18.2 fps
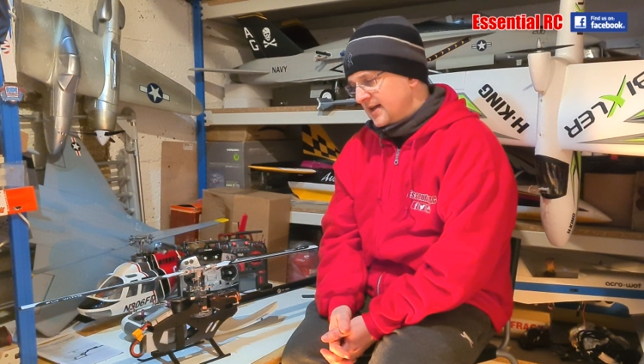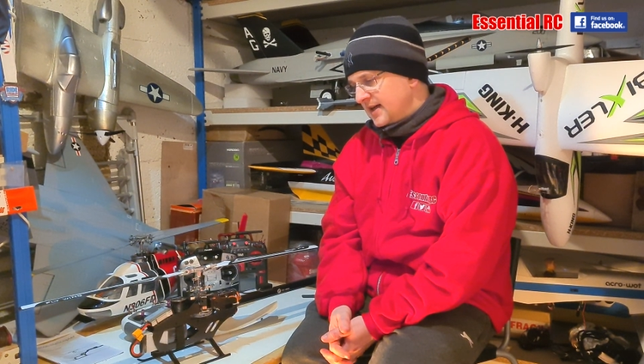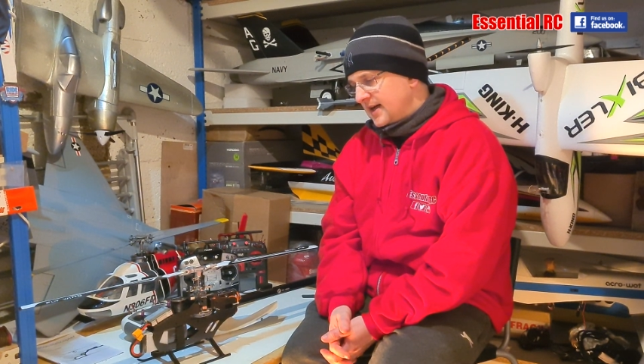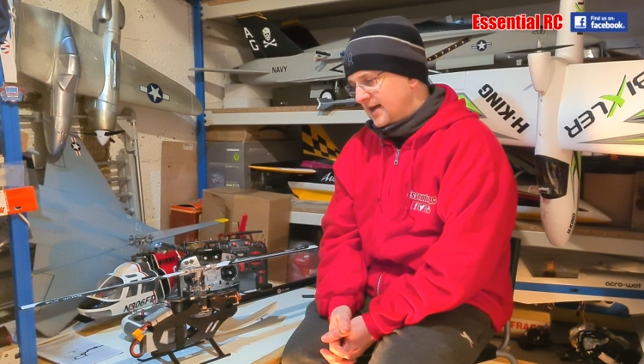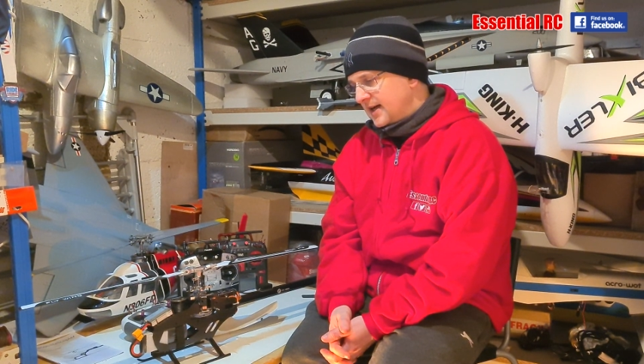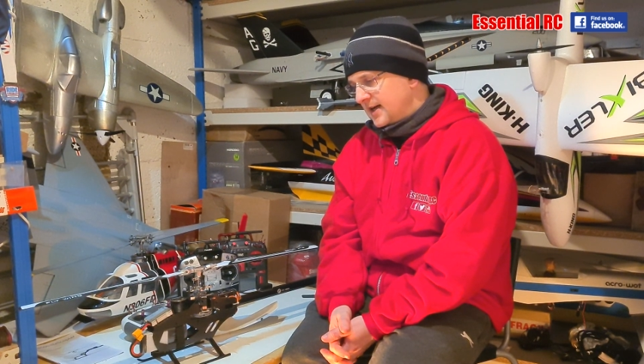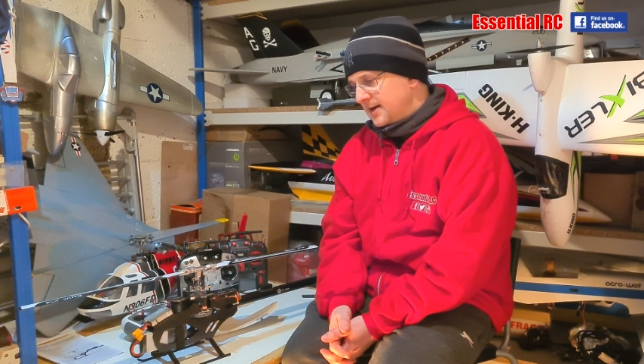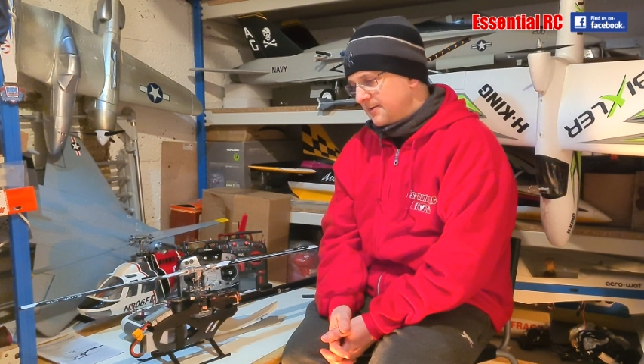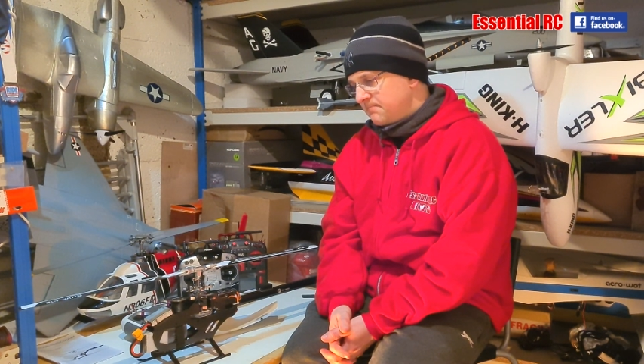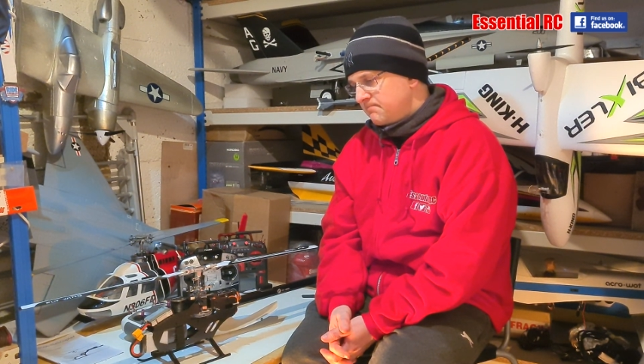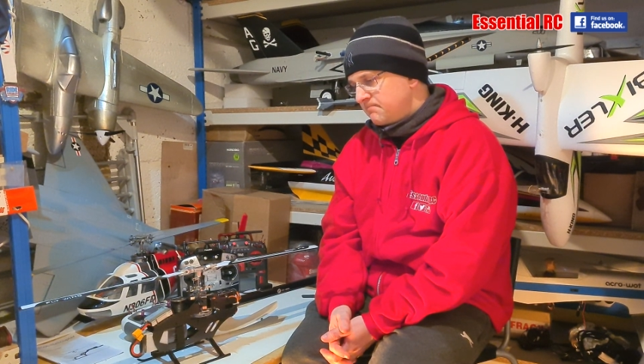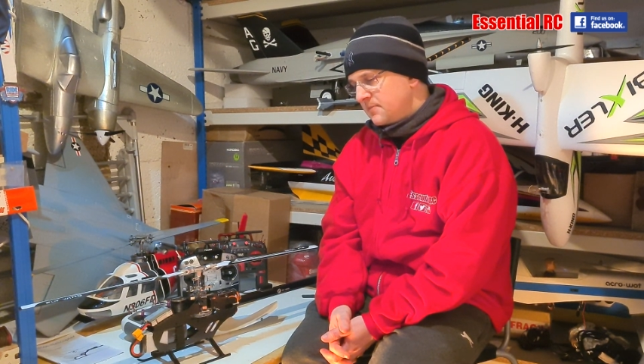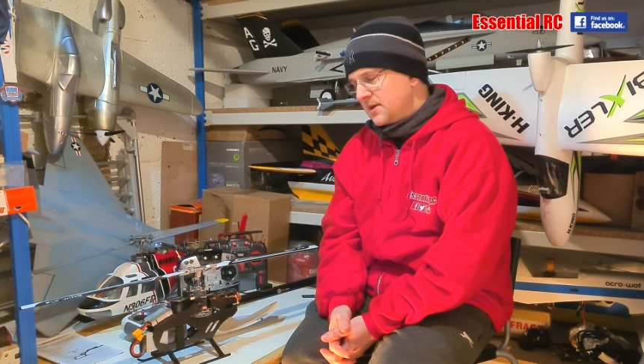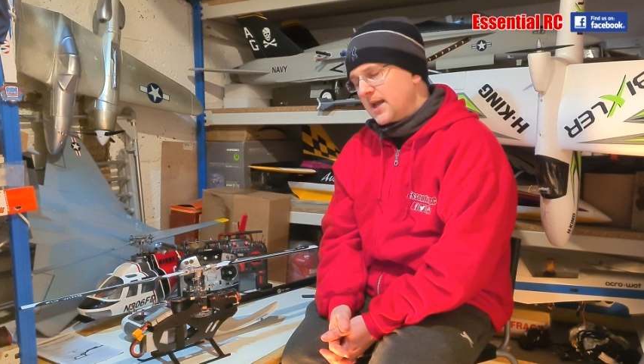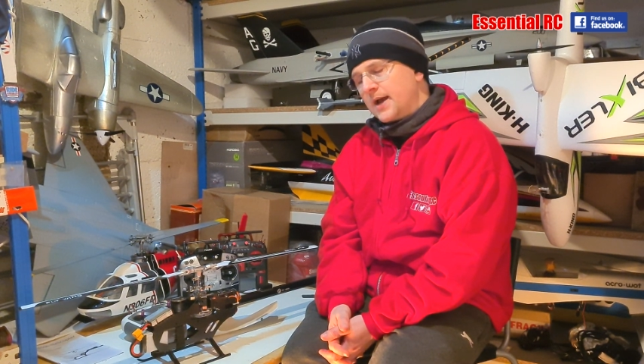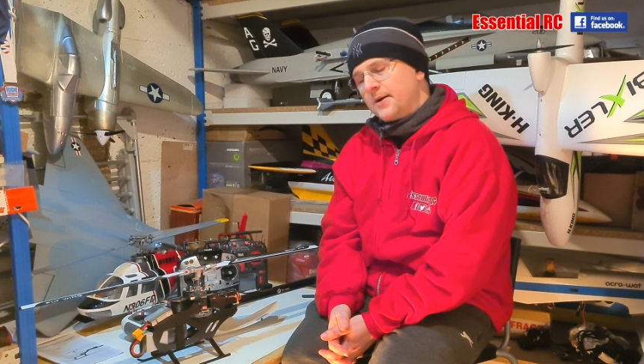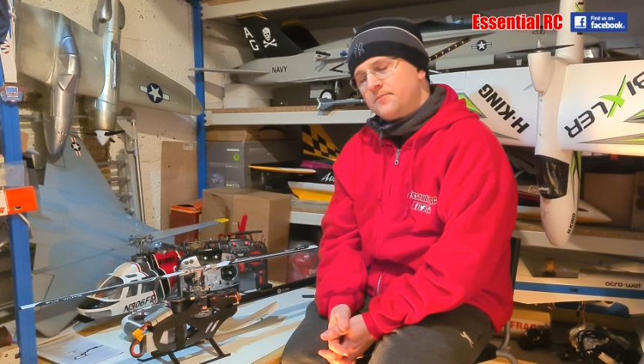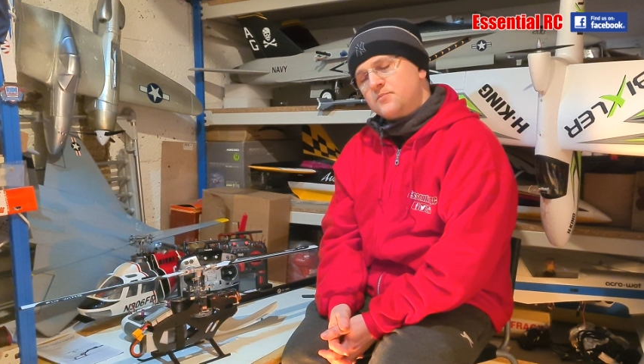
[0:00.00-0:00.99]
But
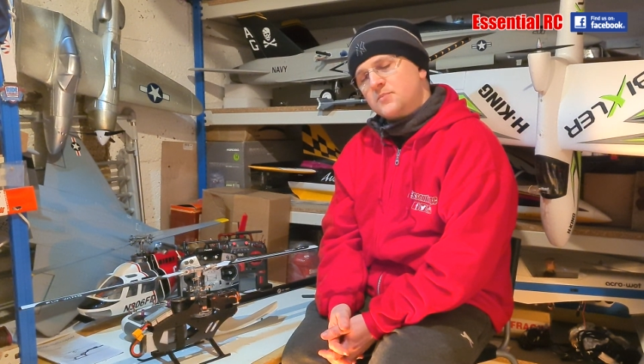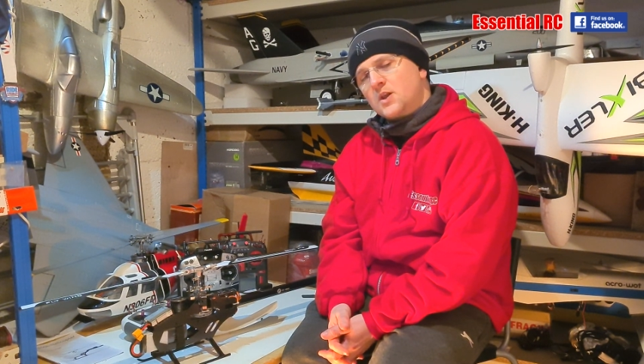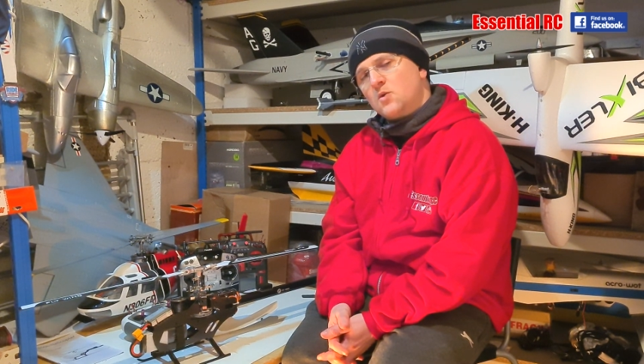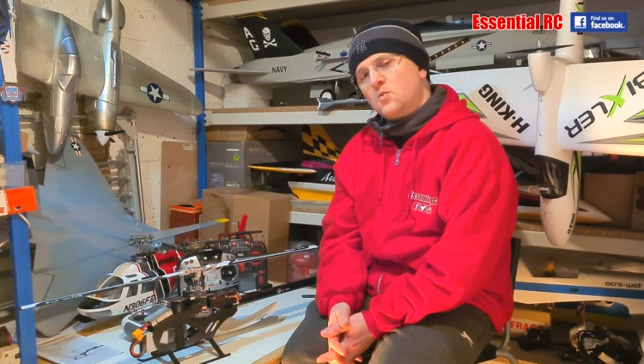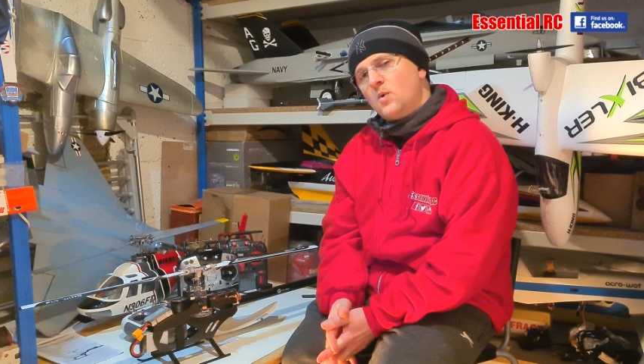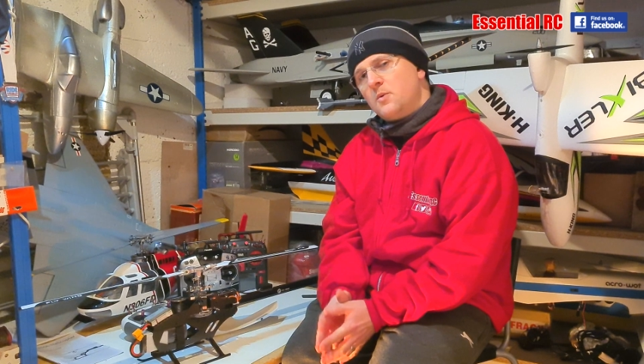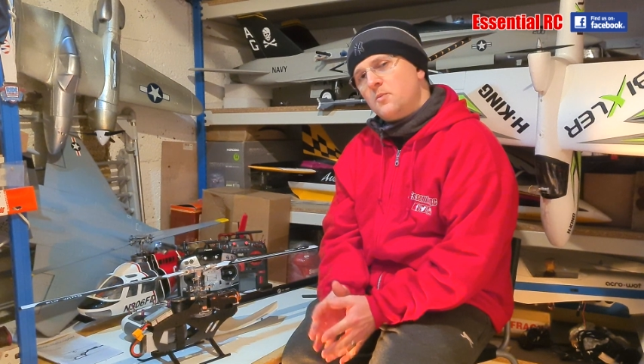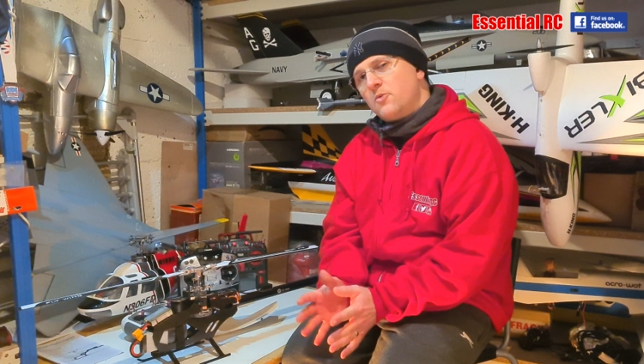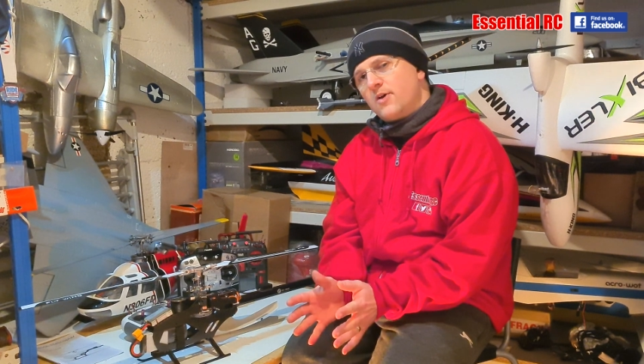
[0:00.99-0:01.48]
yeah, when